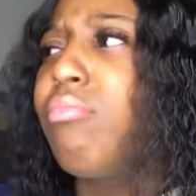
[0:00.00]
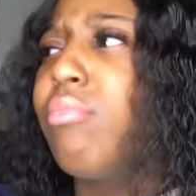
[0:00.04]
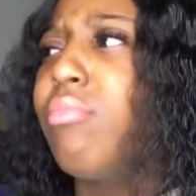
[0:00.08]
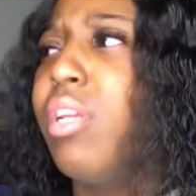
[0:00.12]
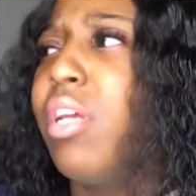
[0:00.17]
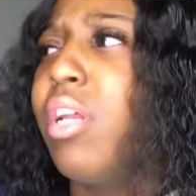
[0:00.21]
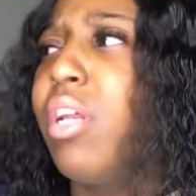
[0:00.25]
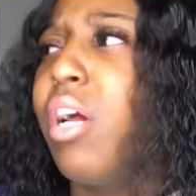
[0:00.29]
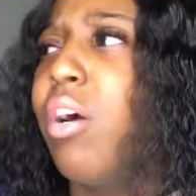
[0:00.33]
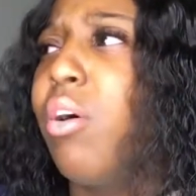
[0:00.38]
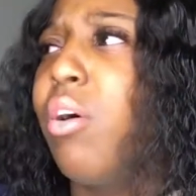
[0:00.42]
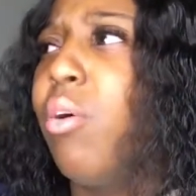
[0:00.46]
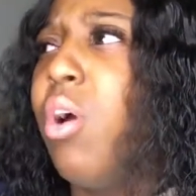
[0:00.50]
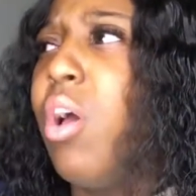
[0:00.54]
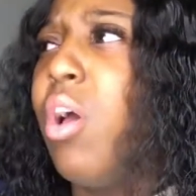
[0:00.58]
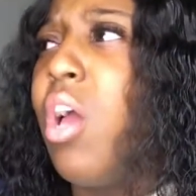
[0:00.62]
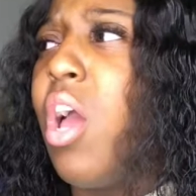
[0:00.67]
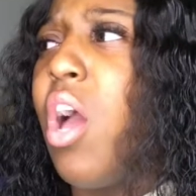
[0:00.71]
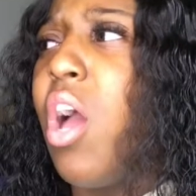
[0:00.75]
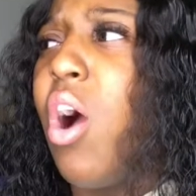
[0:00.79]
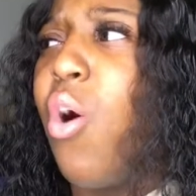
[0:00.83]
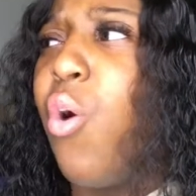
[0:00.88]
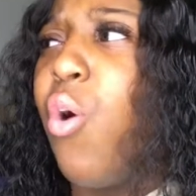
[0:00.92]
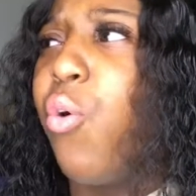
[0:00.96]
you know,
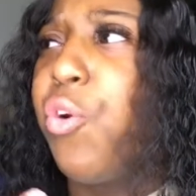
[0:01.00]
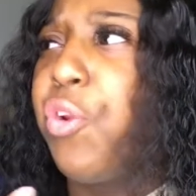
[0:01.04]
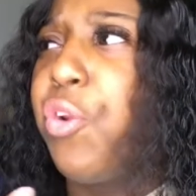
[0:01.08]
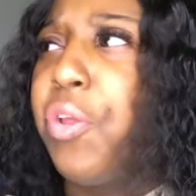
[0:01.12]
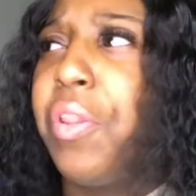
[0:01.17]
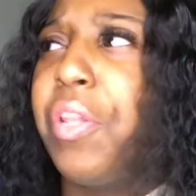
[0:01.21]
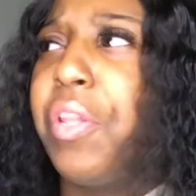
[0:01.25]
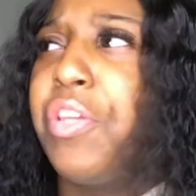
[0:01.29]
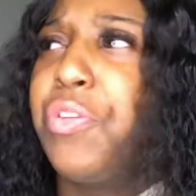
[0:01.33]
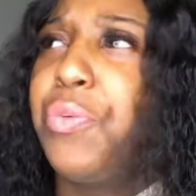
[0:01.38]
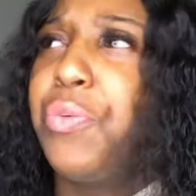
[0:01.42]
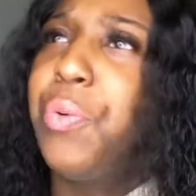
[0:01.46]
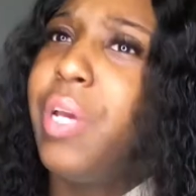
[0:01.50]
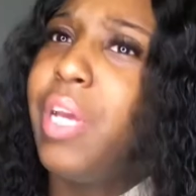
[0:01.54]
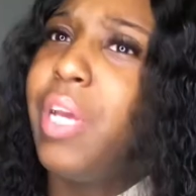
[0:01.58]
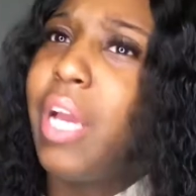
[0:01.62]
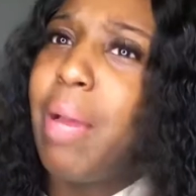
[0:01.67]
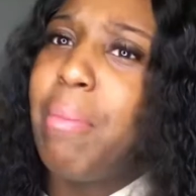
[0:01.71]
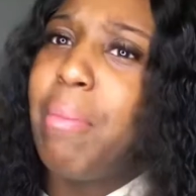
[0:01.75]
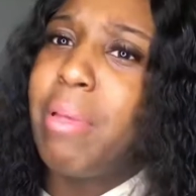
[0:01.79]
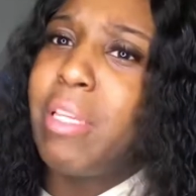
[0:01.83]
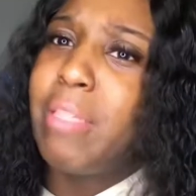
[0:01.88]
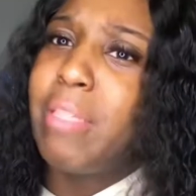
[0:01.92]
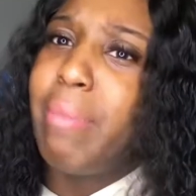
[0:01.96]
ordering this wig,
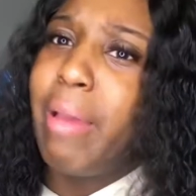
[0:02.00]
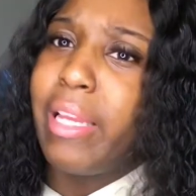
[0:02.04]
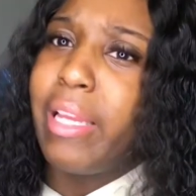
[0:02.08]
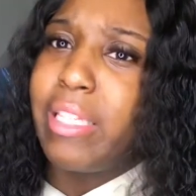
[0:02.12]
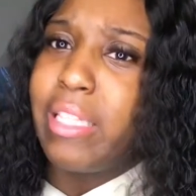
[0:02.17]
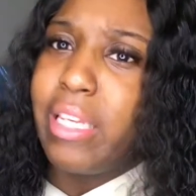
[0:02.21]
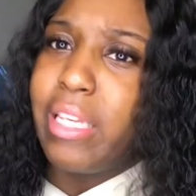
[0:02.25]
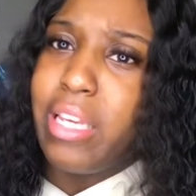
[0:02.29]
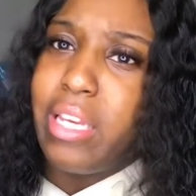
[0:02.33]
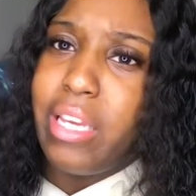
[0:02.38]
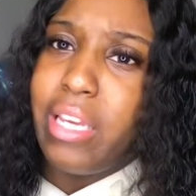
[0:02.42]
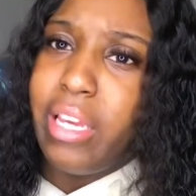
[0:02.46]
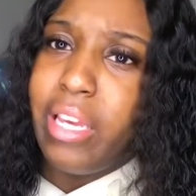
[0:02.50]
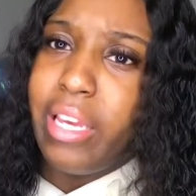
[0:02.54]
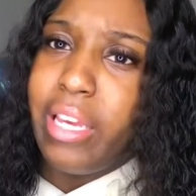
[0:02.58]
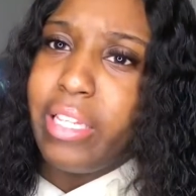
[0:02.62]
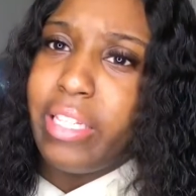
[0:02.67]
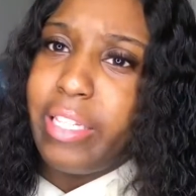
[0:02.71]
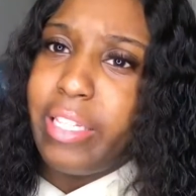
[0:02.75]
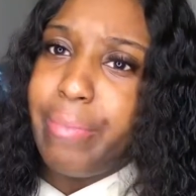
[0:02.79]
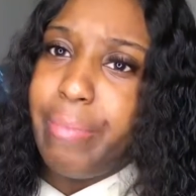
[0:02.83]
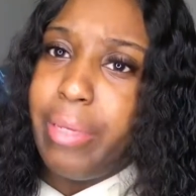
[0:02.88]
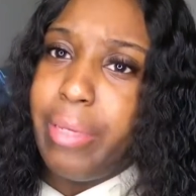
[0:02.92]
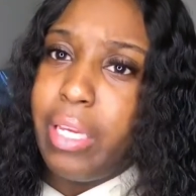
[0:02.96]
I'm expecting
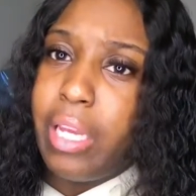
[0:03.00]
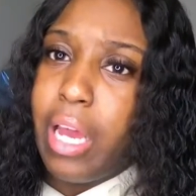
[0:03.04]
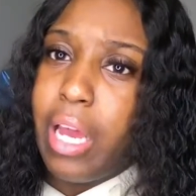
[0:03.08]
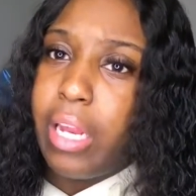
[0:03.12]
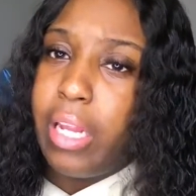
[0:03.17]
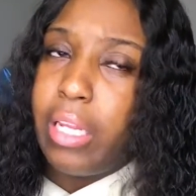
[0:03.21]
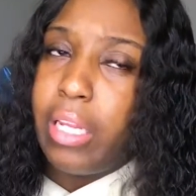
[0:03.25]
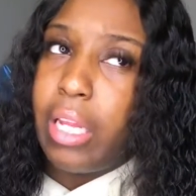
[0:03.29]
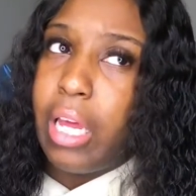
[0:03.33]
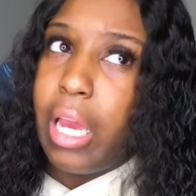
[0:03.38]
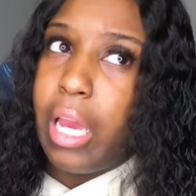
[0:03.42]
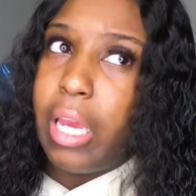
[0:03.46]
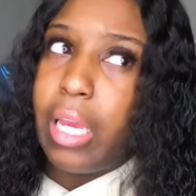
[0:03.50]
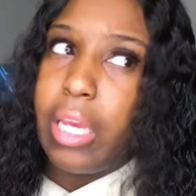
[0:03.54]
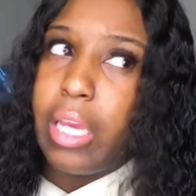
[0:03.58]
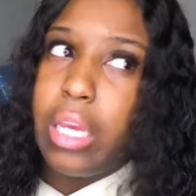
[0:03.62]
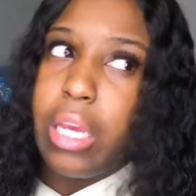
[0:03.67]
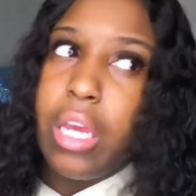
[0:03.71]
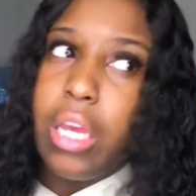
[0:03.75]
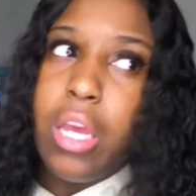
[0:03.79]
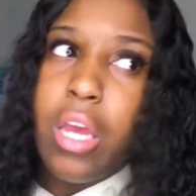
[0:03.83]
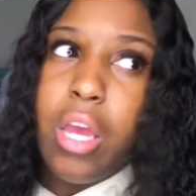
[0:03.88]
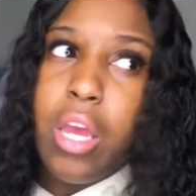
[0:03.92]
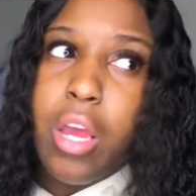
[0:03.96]
it to be kind of like,
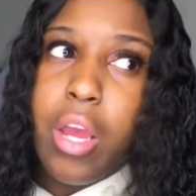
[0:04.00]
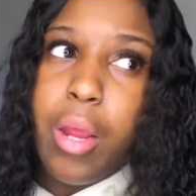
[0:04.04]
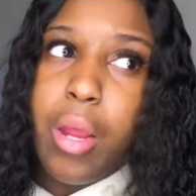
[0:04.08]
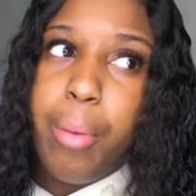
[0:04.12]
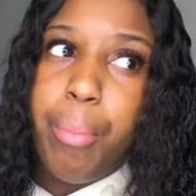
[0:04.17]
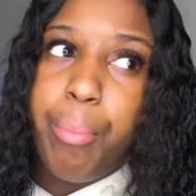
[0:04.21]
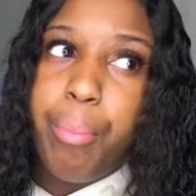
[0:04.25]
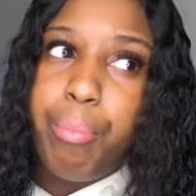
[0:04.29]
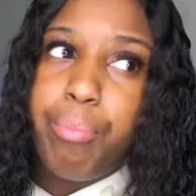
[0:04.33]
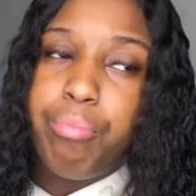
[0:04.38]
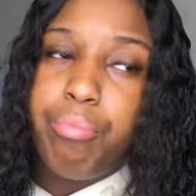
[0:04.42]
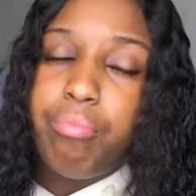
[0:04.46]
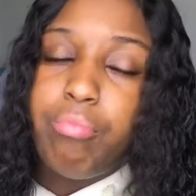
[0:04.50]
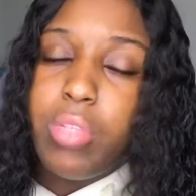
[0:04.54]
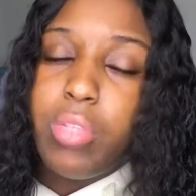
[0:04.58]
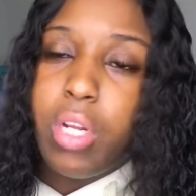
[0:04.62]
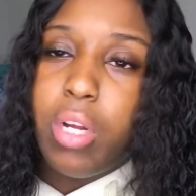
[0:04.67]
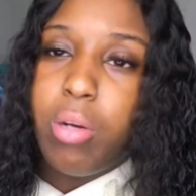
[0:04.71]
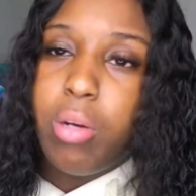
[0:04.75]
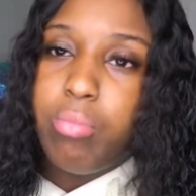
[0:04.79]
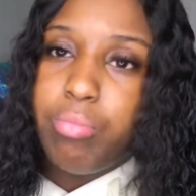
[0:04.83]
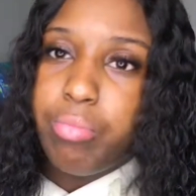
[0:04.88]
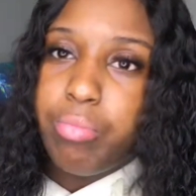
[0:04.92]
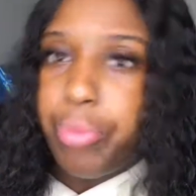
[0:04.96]
you
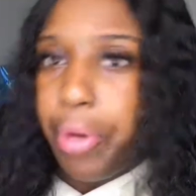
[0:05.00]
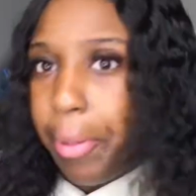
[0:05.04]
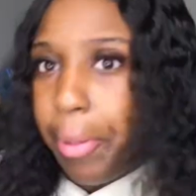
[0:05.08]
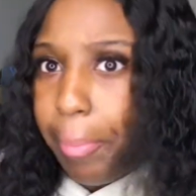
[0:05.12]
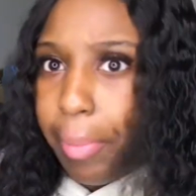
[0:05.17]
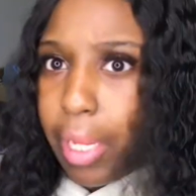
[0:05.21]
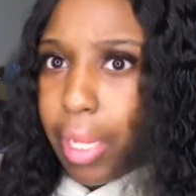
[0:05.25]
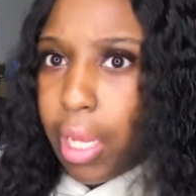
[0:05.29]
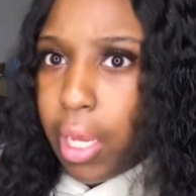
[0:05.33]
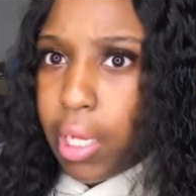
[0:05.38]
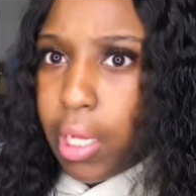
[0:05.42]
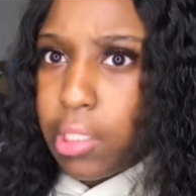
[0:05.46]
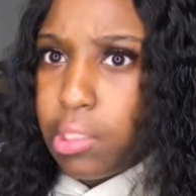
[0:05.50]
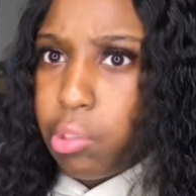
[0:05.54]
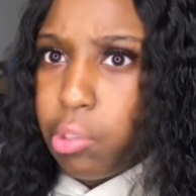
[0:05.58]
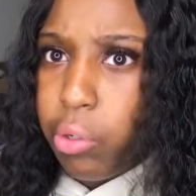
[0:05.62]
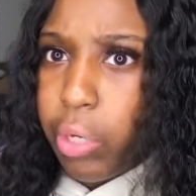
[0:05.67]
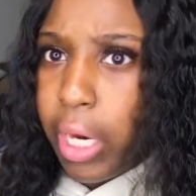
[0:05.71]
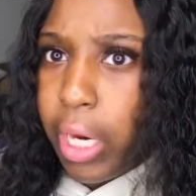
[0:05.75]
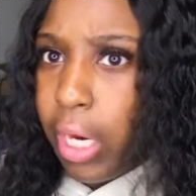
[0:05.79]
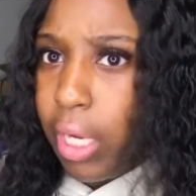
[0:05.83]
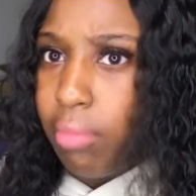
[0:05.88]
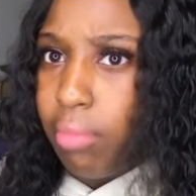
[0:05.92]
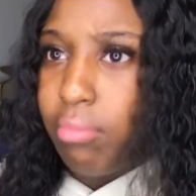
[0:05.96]
know, pre-plucked
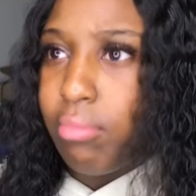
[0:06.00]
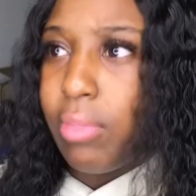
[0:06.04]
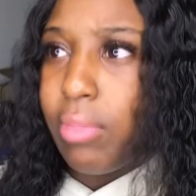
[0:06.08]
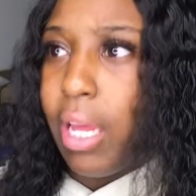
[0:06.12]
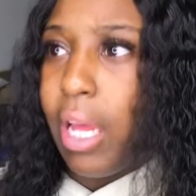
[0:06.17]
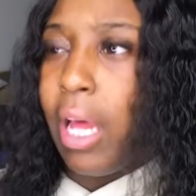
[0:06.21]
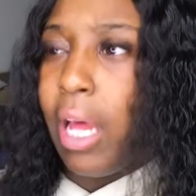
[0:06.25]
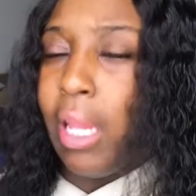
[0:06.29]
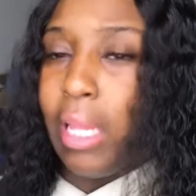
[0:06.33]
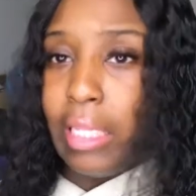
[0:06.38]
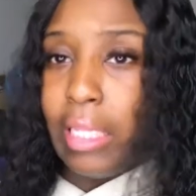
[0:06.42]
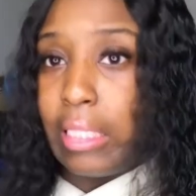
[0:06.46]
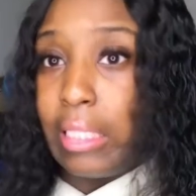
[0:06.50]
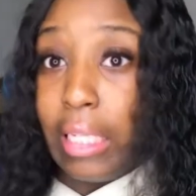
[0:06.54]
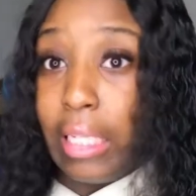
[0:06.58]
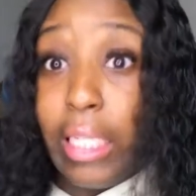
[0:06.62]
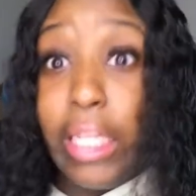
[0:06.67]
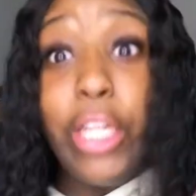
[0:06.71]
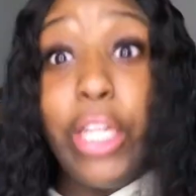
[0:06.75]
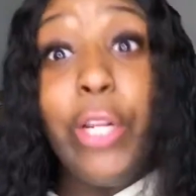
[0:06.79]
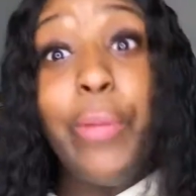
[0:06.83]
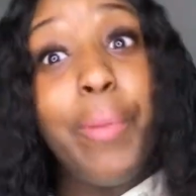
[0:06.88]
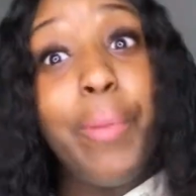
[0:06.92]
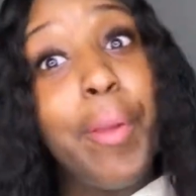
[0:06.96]
or at least a
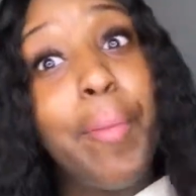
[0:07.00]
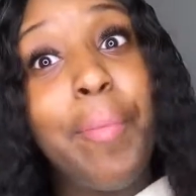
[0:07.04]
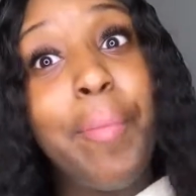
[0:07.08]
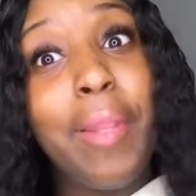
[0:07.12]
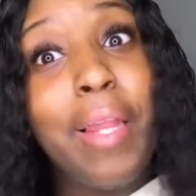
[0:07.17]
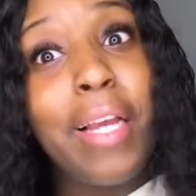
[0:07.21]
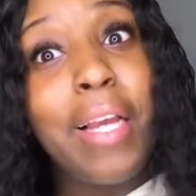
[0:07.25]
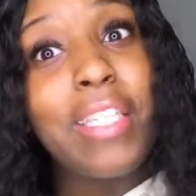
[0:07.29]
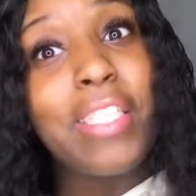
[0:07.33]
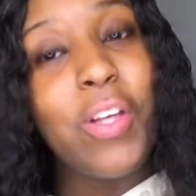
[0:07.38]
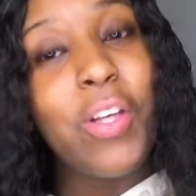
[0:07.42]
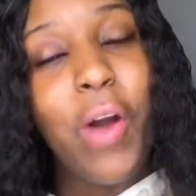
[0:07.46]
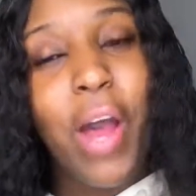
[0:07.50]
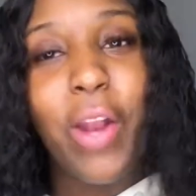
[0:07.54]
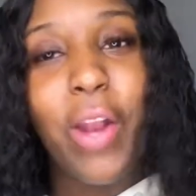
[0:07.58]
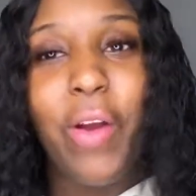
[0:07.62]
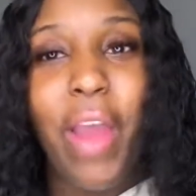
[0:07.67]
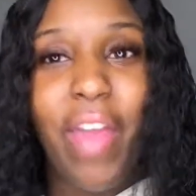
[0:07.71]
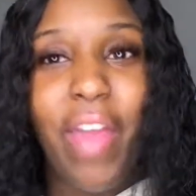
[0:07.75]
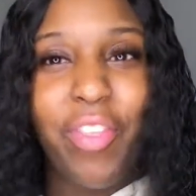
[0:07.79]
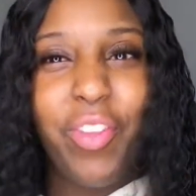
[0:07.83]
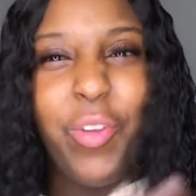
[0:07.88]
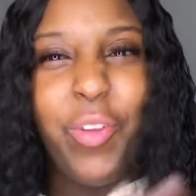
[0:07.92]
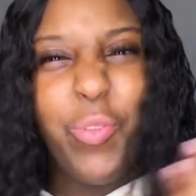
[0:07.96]
little bit plucked, so I don't
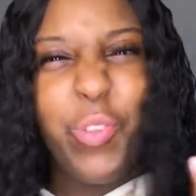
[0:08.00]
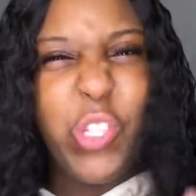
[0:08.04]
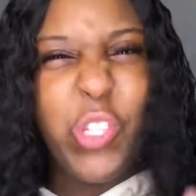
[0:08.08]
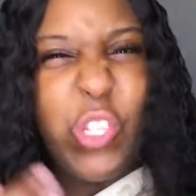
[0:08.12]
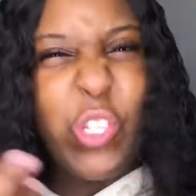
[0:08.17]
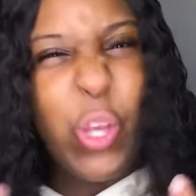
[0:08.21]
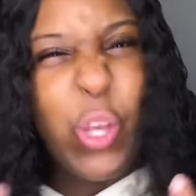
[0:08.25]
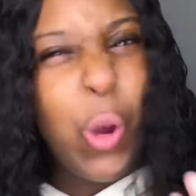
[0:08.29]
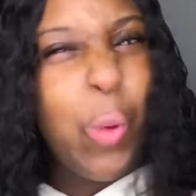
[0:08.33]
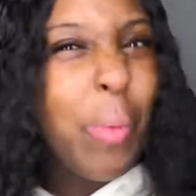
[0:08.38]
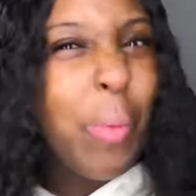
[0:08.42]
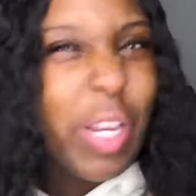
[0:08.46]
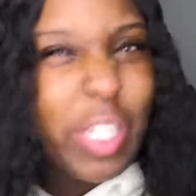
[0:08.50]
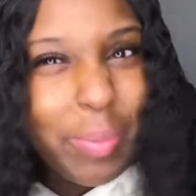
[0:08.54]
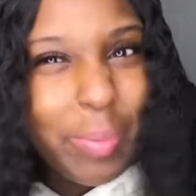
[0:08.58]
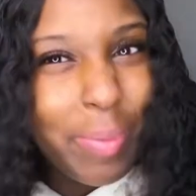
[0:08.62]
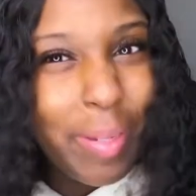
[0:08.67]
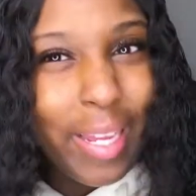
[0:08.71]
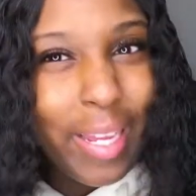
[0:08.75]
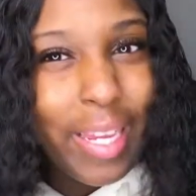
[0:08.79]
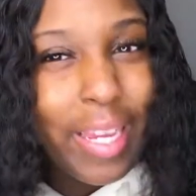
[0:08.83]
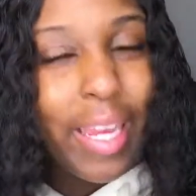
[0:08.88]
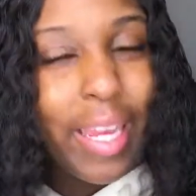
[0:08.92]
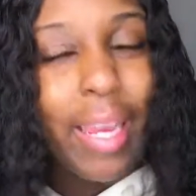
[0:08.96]
have to do so much
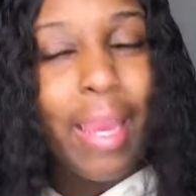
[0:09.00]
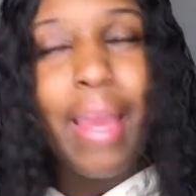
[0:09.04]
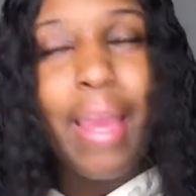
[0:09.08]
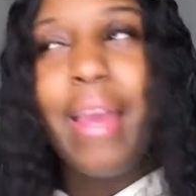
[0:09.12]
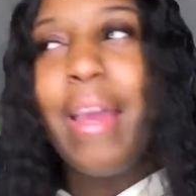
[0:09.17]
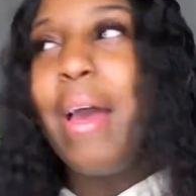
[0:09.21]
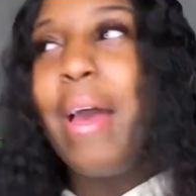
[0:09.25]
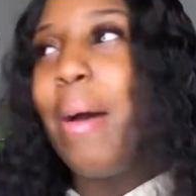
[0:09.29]
plucking.